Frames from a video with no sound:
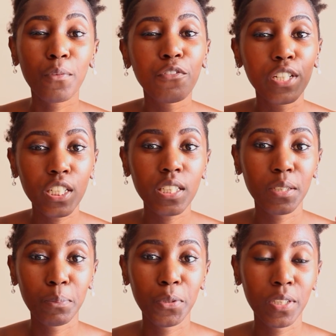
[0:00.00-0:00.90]
very
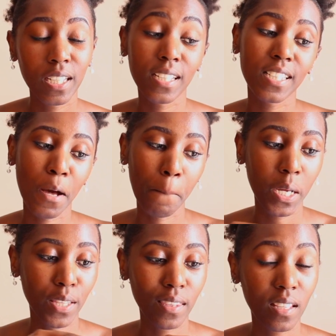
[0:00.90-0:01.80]
simple cakes a
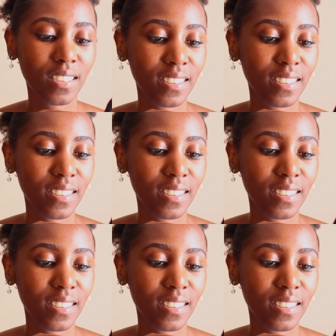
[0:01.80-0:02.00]
month.